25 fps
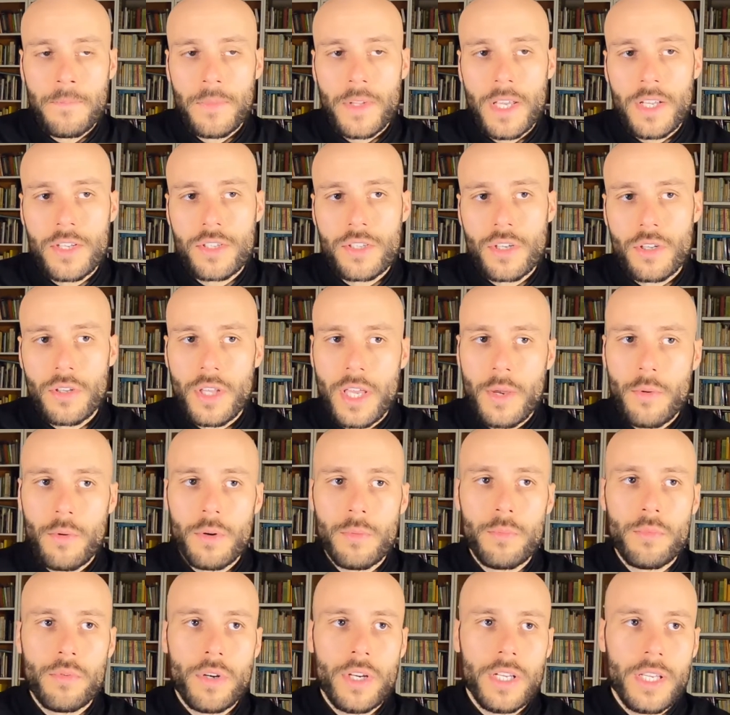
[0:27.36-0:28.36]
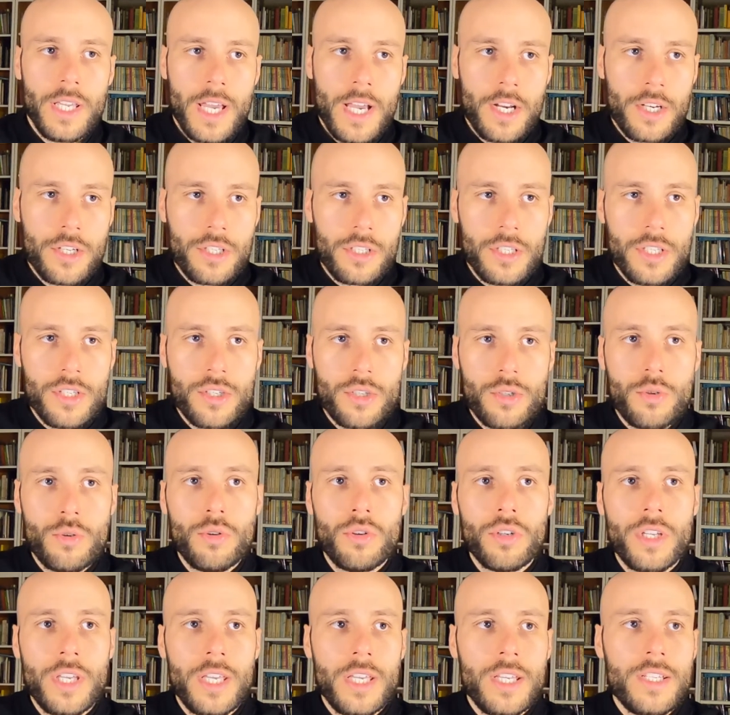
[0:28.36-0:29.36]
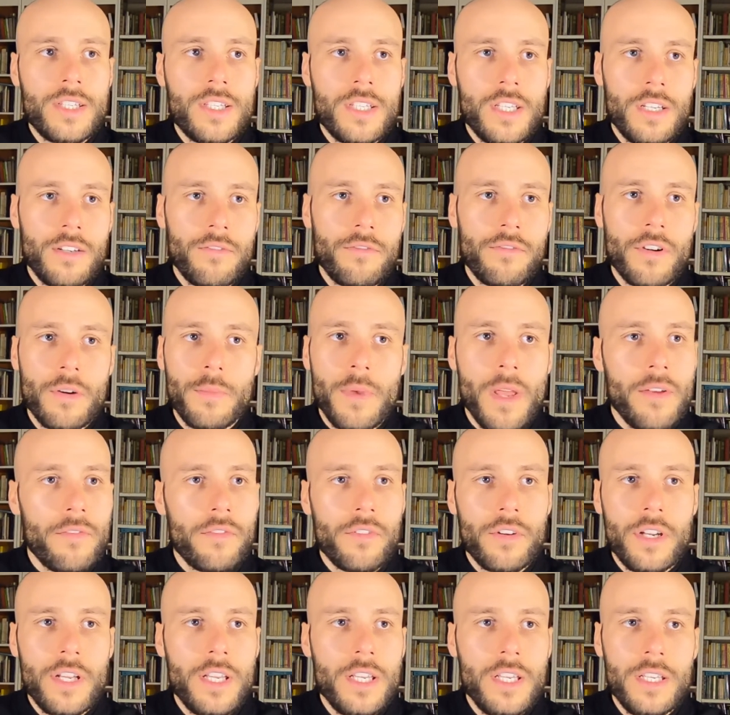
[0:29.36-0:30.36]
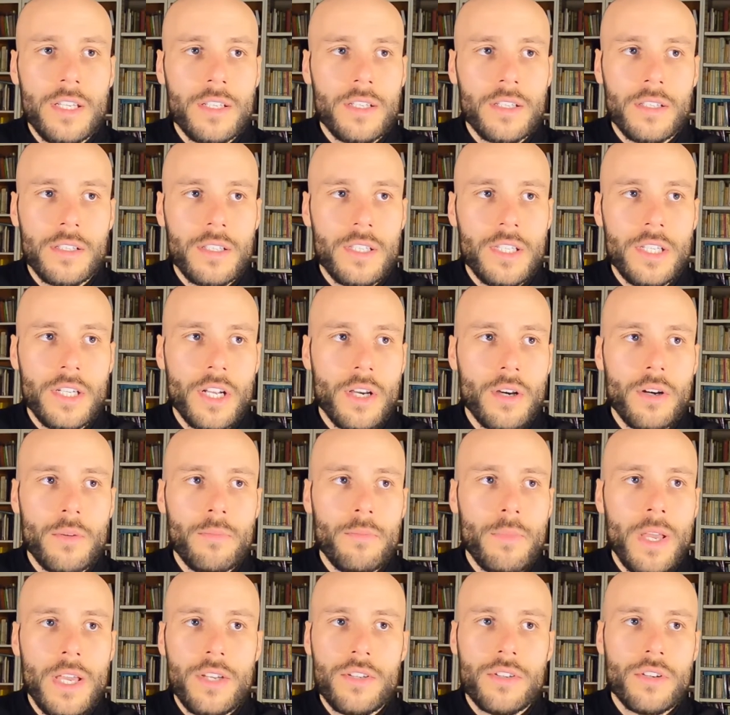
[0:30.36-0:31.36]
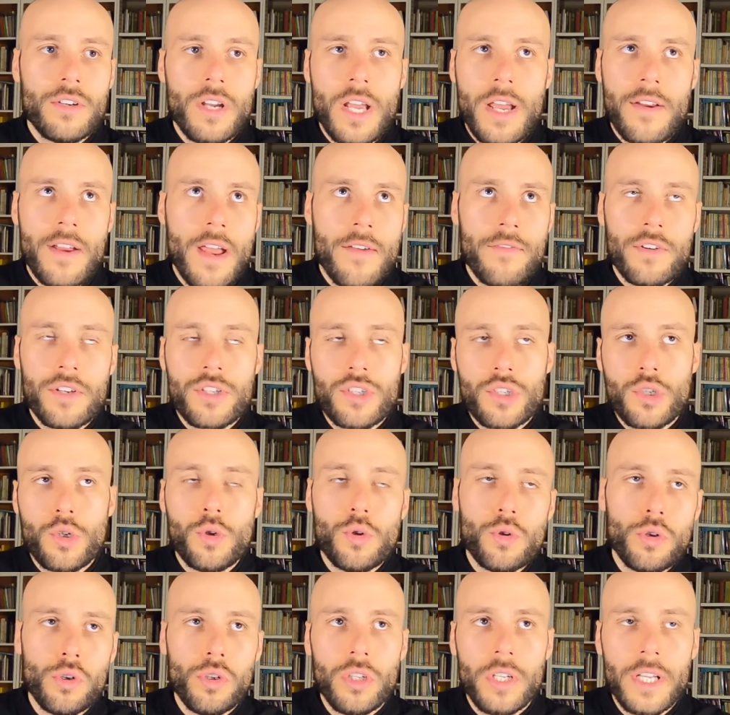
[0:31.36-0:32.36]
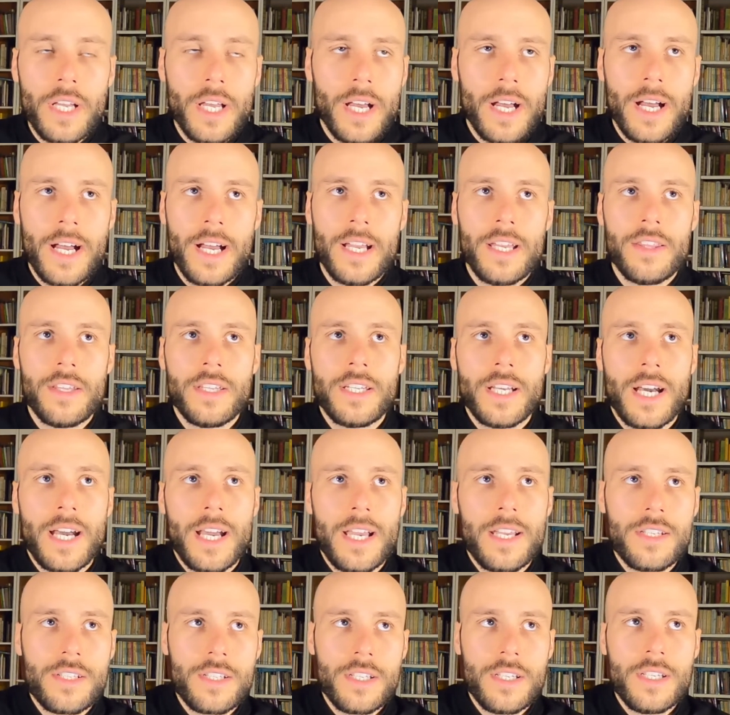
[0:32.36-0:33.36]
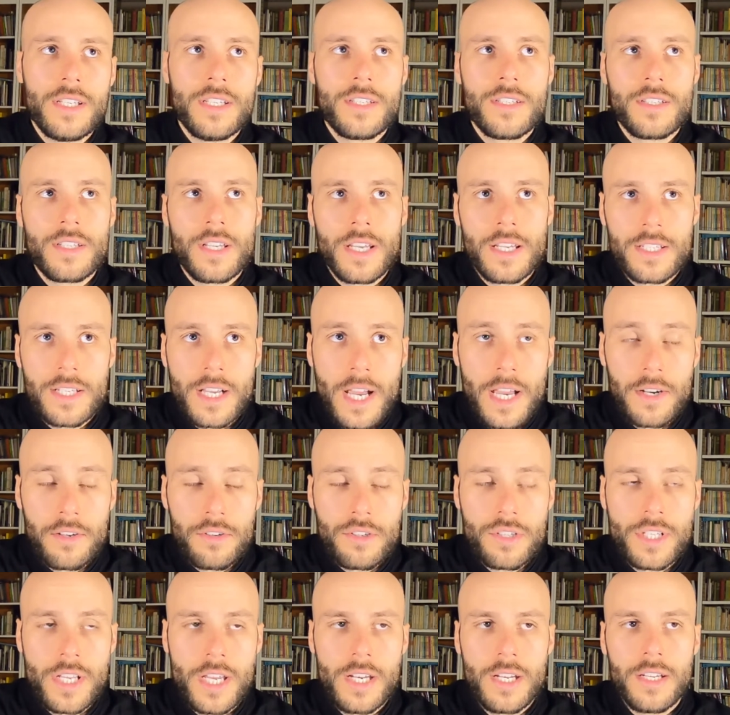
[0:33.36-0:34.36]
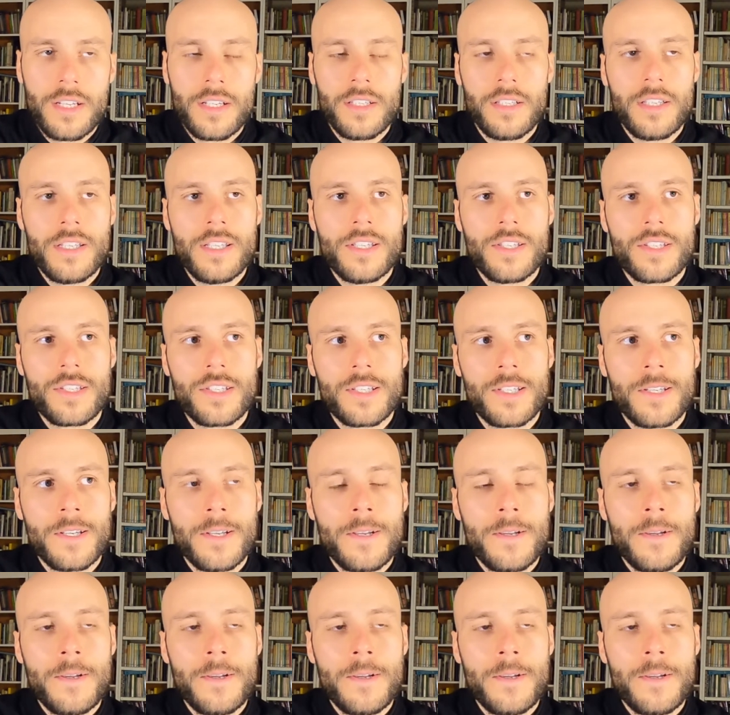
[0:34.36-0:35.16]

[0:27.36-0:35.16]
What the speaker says: And so they would bring actually school kids in from every every school in the diocese, as I understand it at least.